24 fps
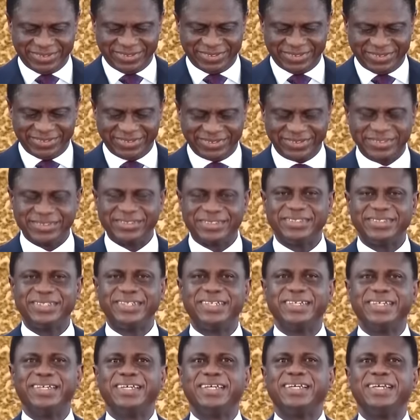Now,
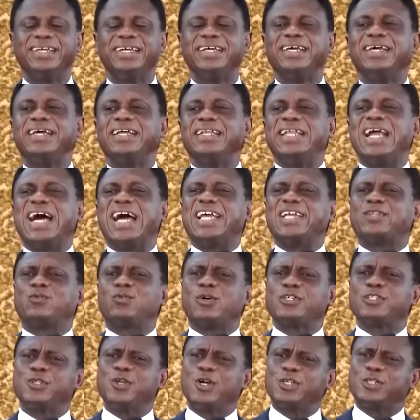it
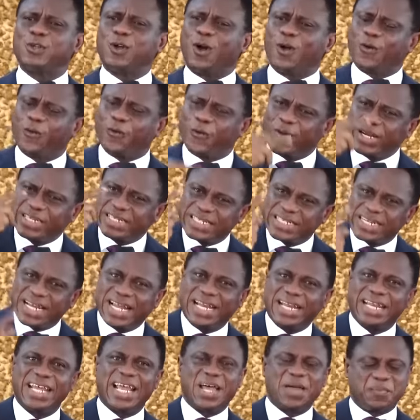was not
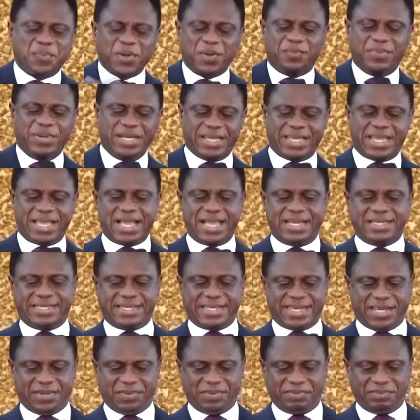originally a biblical term.